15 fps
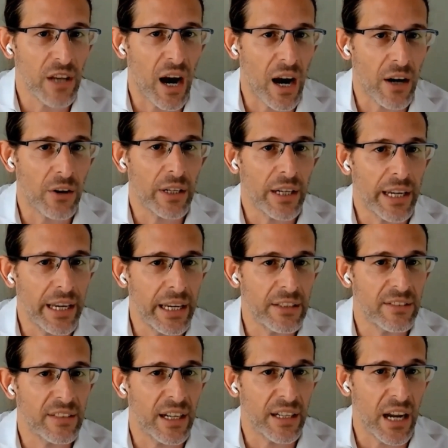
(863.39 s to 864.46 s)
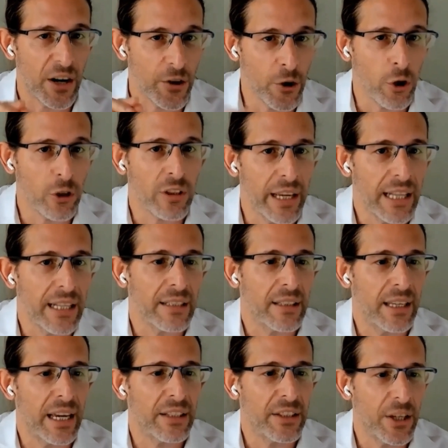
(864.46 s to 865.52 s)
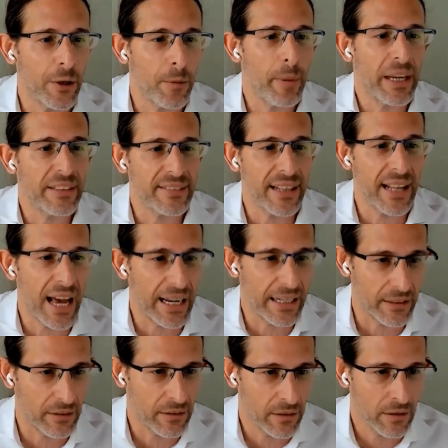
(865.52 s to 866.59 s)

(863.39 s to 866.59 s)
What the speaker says: are kids that are not healthy at their baseline.